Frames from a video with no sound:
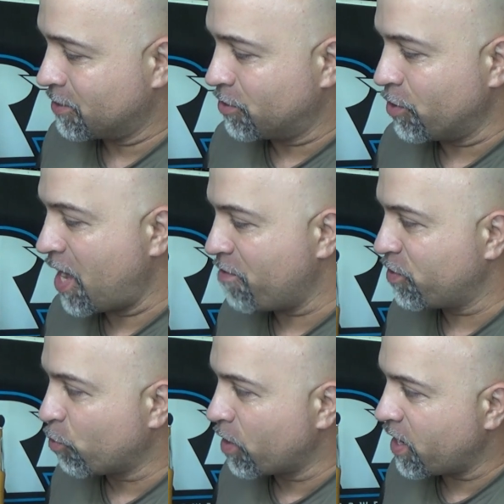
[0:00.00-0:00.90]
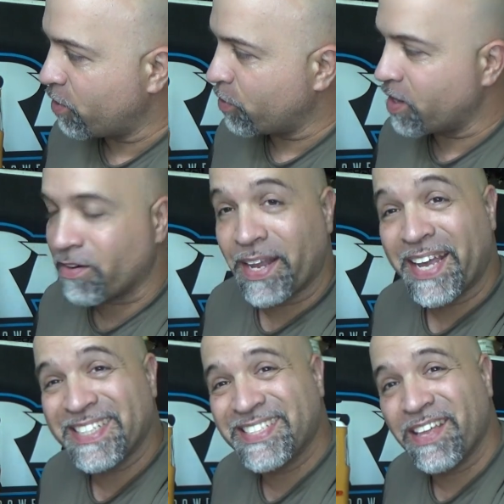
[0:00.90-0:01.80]
So you have a door handle here.
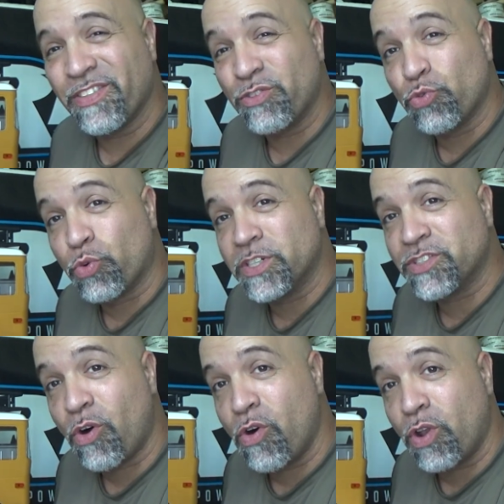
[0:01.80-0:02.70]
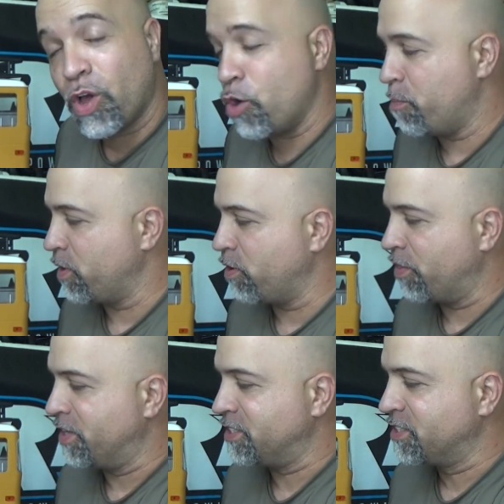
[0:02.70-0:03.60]
Like I said, the door's all open
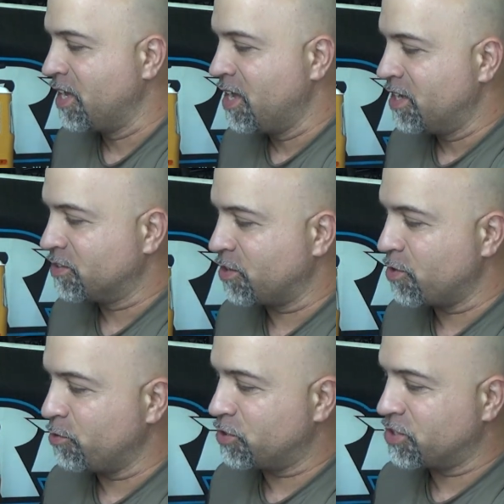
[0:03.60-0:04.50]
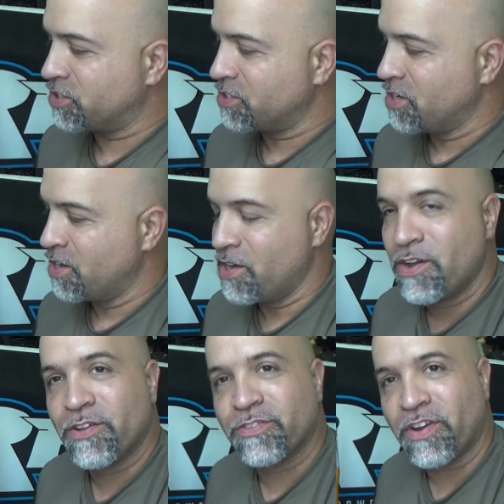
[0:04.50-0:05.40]
on this. So you just
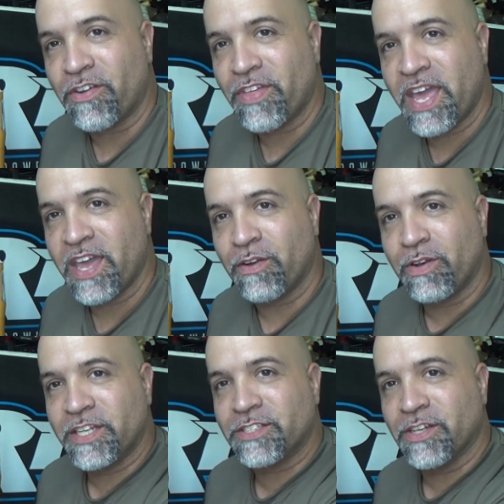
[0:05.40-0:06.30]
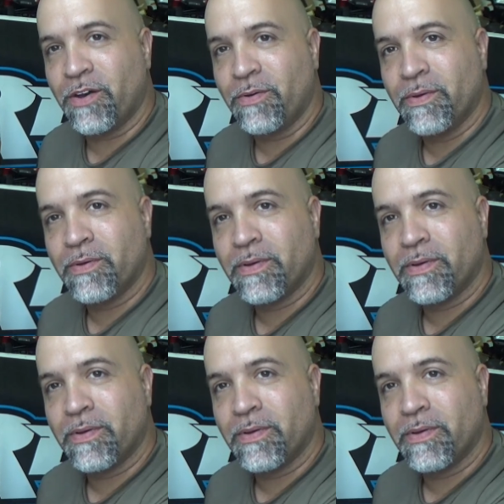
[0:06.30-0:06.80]
turn the handle like so,